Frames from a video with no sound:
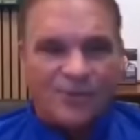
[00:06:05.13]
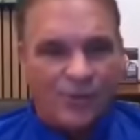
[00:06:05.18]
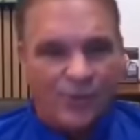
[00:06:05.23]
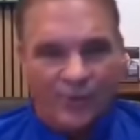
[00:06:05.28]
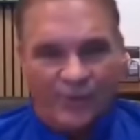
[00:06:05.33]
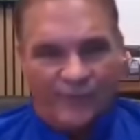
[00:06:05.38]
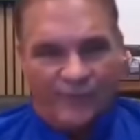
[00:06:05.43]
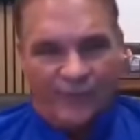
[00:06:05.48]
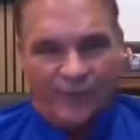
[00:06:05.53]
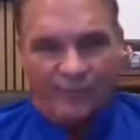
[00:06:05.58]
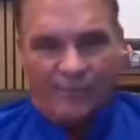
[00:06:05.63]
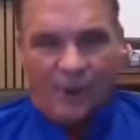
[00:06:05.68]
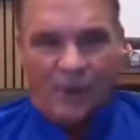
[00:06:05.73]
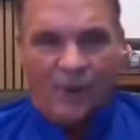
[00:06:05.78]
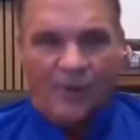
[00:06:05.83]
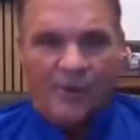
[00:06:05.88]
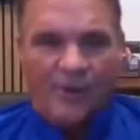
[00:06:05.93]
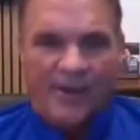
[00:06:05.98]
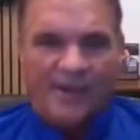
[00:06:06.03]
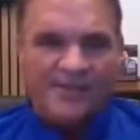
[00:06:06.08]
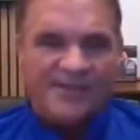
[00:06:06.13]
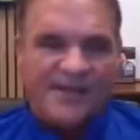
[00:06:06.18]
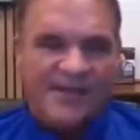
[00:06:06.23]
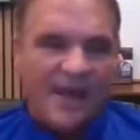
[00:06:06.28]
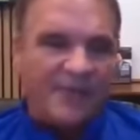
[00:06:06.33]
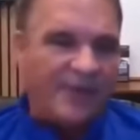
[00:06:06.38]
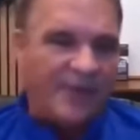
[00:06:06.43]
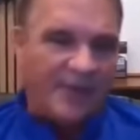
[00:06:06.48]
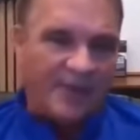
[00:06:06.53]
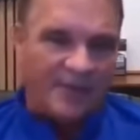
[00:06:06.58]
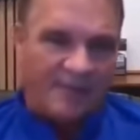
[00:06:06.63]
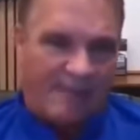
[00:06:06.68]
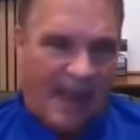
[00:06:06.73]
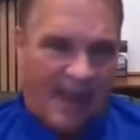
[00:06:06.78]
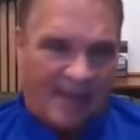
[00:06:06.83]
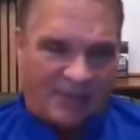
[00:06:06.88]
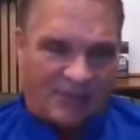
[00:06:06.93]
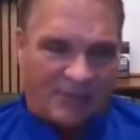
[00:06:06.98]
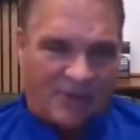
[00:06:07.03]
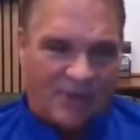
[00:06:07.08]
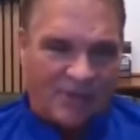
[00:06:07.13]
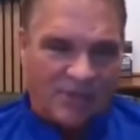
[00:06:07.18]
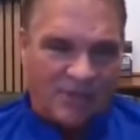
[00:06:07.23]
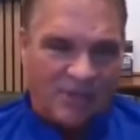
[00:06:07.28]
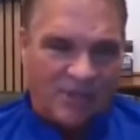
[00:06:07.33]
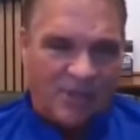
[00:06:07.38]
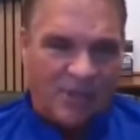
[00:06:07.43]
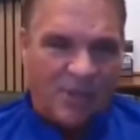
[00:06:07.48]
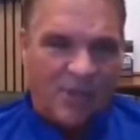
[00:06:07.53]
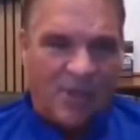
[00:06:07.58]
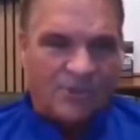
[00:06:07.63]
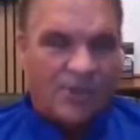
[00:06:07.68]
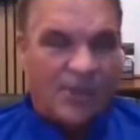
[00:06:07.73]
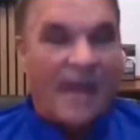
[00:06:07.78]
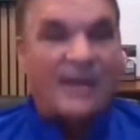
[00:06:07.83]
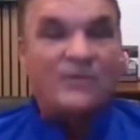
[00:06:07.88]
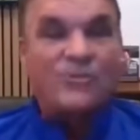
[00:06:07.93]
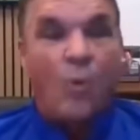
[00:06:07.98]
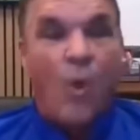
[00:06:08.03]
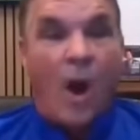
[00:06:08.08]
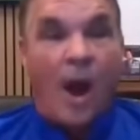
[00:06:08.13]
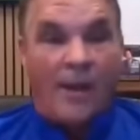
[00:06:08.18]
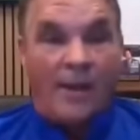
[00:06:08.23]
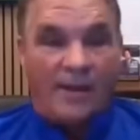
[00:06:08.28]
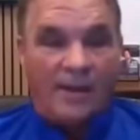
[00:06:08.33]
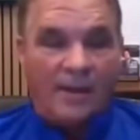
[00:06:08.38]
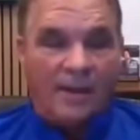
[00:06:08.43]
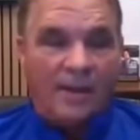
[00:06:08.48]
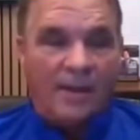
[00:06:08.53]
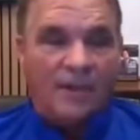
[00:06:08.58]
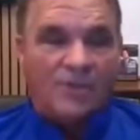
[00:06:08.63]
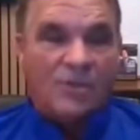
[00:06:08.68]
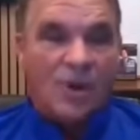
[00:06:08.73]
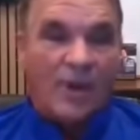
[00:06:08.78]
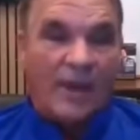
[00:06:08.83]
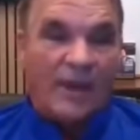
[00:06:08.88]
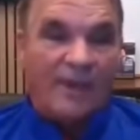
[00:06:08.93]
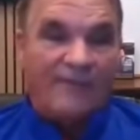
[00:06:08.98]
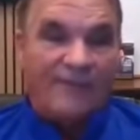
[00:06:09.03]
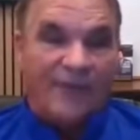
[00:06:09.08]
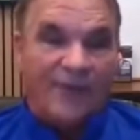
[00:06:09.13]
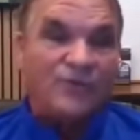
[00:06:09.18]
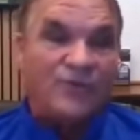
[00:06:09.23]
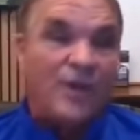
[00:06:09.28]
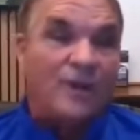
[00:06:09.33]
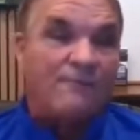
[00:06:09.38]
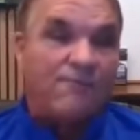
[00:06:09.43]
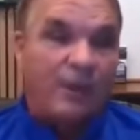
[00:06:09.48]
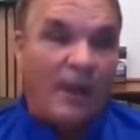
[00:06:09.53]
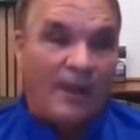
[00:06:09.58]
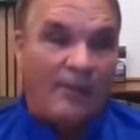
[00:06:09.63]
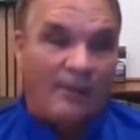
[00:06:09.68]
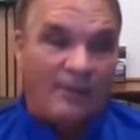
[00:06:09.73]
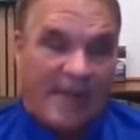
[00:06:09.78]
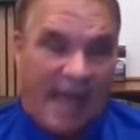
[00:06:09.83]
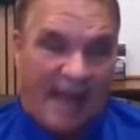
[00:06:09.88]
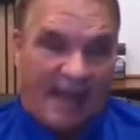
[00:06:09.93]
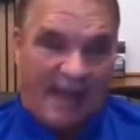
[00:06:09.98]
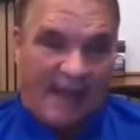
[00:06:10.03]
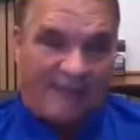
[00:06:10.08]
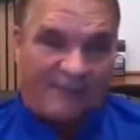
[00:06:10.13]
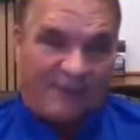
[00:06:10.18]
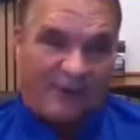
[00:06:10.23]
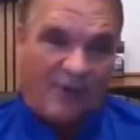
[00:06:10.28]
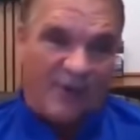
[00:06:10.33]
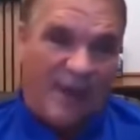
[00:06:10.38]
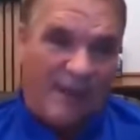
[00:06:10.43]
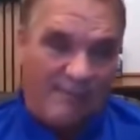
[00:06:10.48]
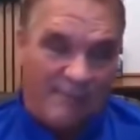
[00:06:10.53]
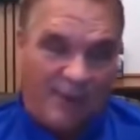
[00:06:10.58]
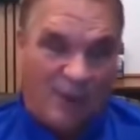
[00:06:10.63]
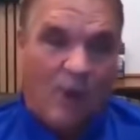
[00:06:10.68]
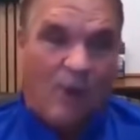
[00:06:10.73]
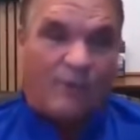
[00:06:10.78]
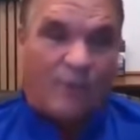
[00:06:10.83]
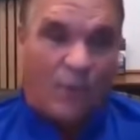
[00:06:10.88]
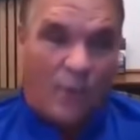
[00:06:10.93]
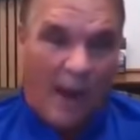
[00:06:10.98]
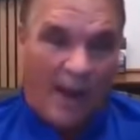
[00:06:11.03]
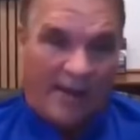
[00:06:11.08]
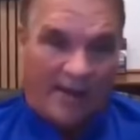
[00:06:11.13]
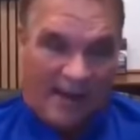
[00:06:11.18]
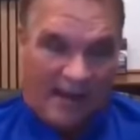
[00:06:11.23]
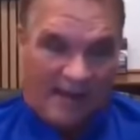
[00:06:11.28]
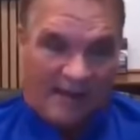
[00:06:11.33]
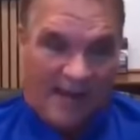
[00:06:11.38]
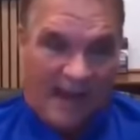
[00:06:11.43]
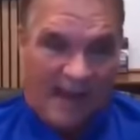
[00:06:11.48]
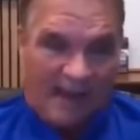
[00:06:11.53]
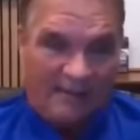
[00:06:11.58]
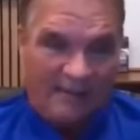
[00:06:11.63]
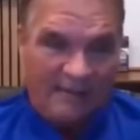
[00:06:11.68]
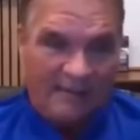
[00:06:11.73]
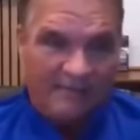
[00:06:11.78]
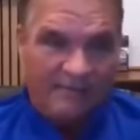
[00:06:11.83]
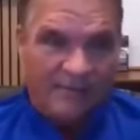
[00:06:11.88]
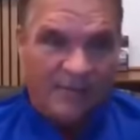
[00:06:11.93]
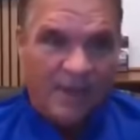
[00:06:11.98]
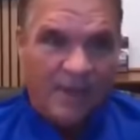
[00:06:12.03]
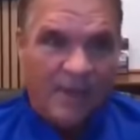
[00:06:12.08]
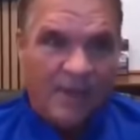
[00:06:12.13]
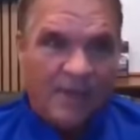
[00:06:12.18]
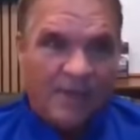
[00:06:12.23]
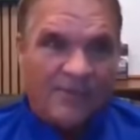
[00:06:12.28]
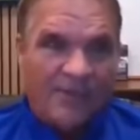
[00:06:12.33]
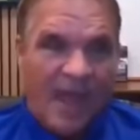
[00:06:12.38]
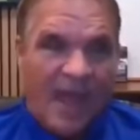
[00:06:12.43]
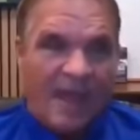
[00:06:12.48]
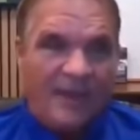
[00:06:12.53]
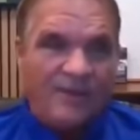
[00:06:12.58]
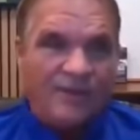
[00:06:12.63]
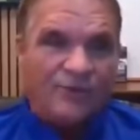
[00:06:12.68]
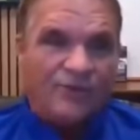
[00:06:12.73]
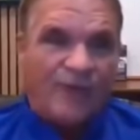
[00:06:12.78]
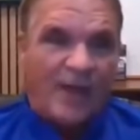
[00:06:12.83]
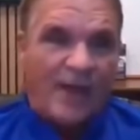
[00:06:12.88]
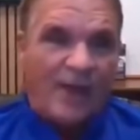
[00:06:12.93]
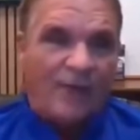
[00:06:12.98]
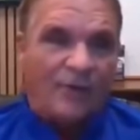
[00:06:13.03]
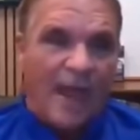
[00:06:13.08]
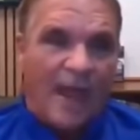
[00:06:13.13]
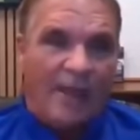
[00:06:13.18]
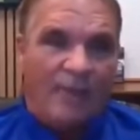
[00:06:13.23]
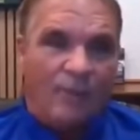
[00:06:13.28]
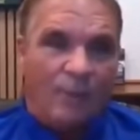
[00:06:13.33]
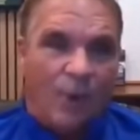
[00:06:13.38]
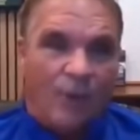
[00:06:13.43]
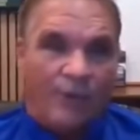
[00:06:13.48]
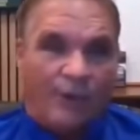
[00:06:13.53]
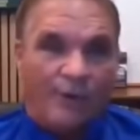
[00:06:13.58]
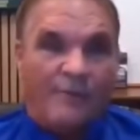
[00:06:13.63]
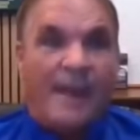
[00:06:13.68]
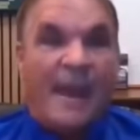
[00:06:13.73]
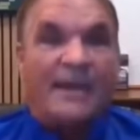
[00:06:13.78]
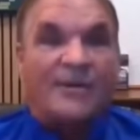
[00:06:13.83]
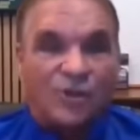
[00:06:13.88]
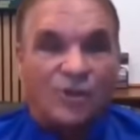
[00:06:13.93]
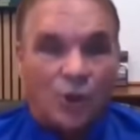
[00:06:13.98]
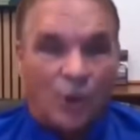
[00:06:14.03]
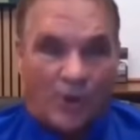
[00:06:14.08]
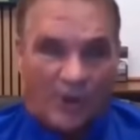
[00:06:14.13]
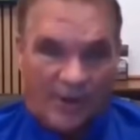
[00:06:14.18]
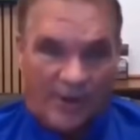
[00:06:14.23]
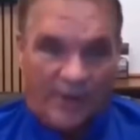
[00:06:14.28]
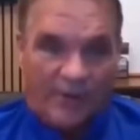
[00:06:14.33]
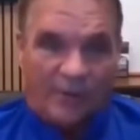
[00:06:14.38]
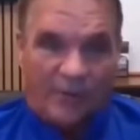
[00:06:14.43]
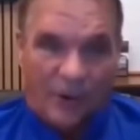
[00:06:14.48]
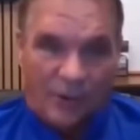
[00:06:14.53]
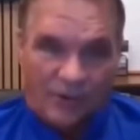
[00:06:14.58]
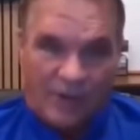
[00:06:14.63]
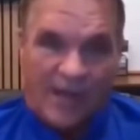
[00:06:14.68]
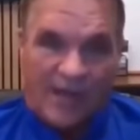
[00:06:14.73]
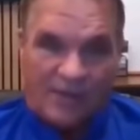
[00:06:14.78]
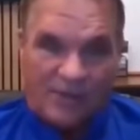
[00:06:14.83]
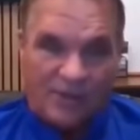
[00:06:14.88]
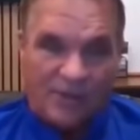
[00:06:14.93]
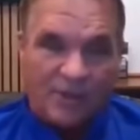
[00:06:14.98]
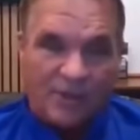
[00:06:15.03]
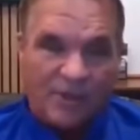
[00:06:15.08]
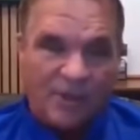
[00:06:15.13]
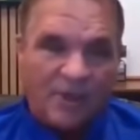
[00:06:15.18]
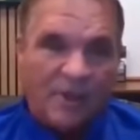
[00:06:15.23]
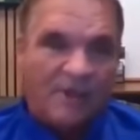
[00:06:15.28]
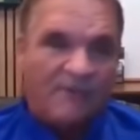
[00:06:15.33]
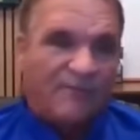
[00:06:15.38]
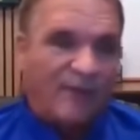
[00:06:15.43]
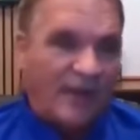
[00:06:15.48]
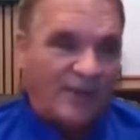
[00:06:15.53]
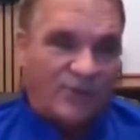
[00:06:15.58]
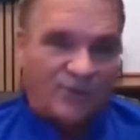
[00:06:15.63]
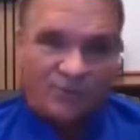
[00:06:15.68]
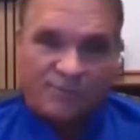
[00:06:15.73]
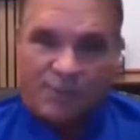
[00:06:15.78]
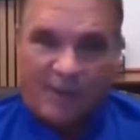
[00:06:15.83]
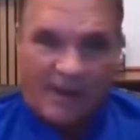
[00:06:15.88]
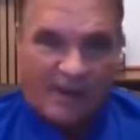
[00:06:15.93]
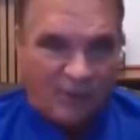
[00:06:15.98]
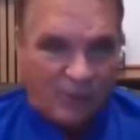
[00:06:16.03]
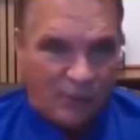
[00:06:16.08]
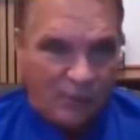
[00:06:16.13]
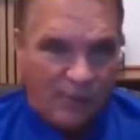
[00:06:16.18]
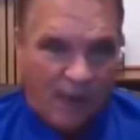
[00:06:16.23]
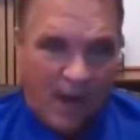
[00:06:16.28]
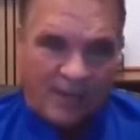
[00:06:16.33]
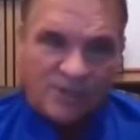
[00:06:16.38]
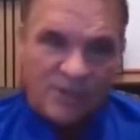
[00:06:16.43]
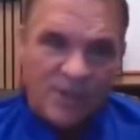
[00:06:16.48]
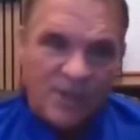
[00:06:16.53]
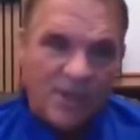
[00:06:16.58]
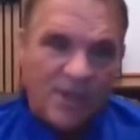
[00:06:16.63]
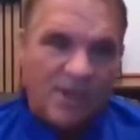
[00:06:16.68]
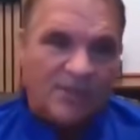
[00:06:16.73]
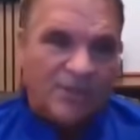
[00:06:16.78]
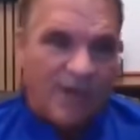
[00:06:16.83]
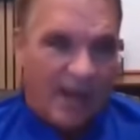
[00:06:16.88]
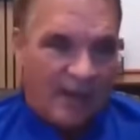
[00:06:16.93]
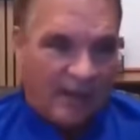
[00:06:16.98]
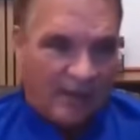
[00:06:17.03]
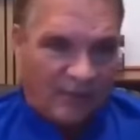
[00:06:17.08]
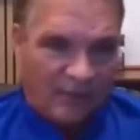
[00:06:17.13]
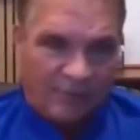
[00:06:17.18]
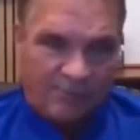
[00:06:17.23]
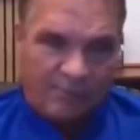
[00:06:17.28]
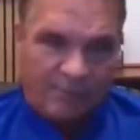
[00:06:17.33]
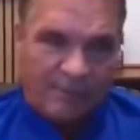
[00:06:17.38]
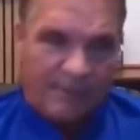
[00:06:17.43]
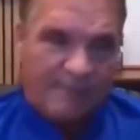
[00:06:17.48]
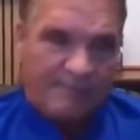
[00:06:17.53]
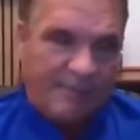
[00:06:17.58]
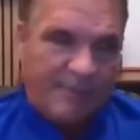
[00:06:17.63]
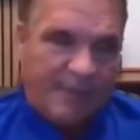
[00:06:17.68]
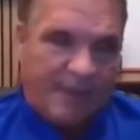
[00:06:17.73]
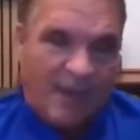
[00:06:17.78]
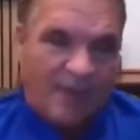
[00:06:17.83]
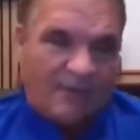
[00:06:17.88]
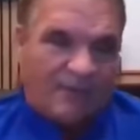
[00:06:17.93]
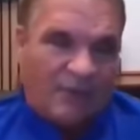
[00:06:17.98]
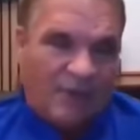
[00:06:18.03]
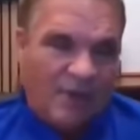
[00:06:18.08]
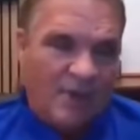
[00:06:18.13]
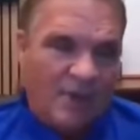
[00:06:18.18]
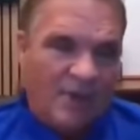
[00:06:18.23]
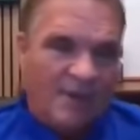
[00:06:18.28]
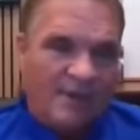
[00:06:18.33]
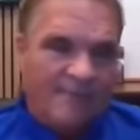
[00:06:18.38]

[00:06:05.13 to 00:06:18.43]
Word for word: pursuing the football. He's nothing in the pass rush. So that's one. So if he's going to play with that effort and be overweight like that, then you say, okay, well, they're a man short in the rotation. Fletcher's playing too much. Jalen's, because